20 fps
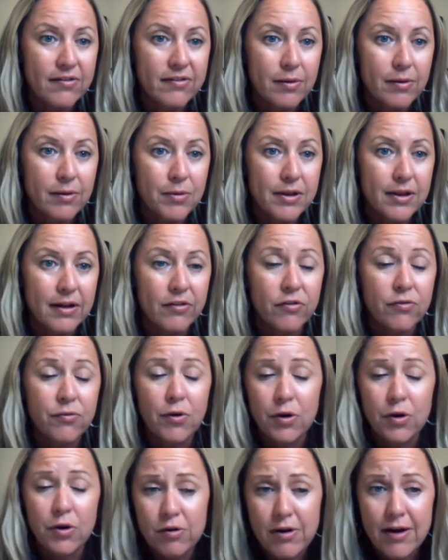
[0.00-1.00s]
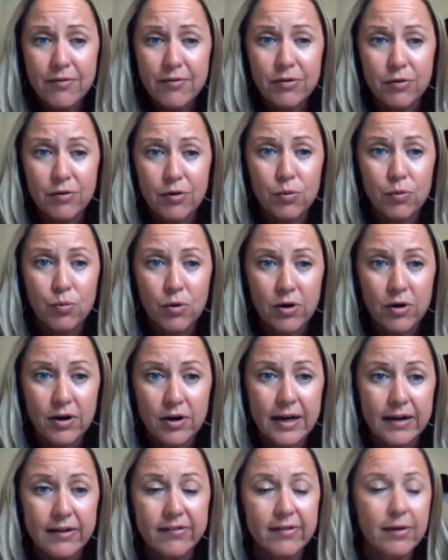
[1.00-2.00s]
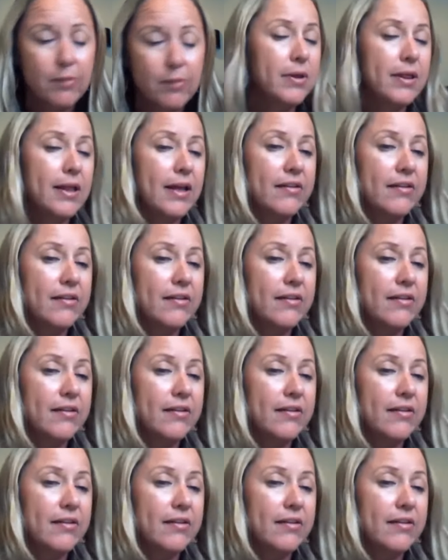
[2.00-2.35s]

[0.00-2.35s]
someone that's photographed their own work and someone